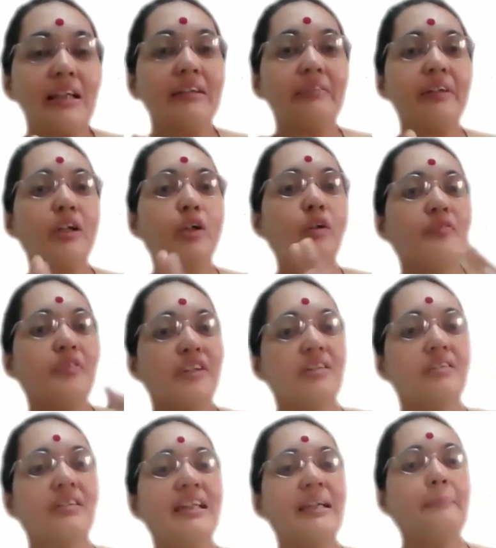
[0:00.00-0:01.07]
like we go for
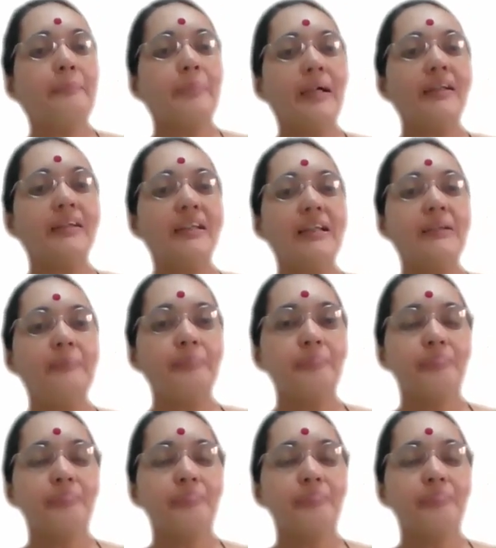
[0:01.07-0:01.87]
a theme party,